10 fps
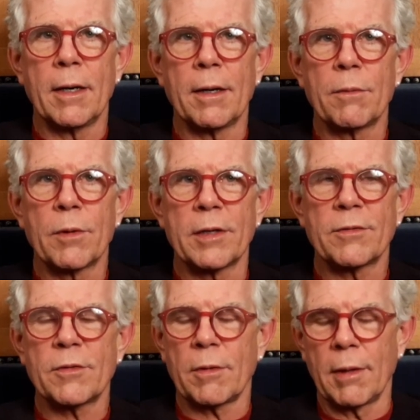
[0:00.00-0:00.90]

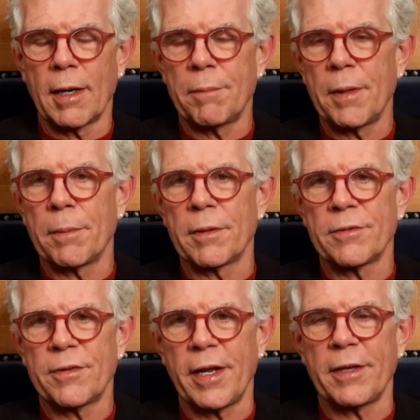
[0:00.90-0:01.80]
Whereas a lot of people in the
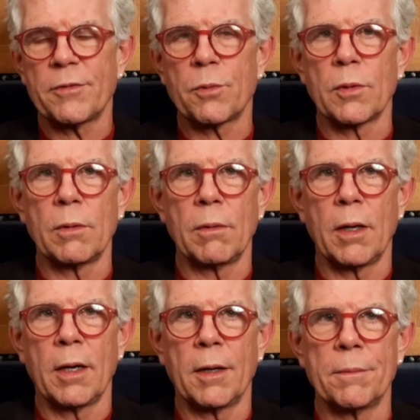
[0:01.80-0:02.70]
States will
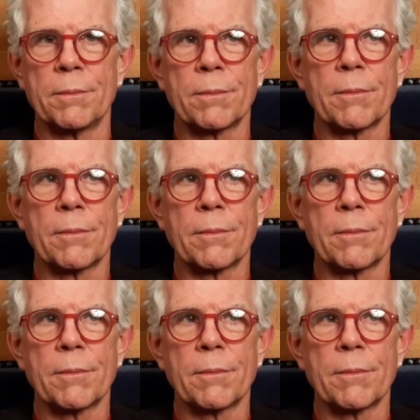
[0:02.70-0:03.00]
um,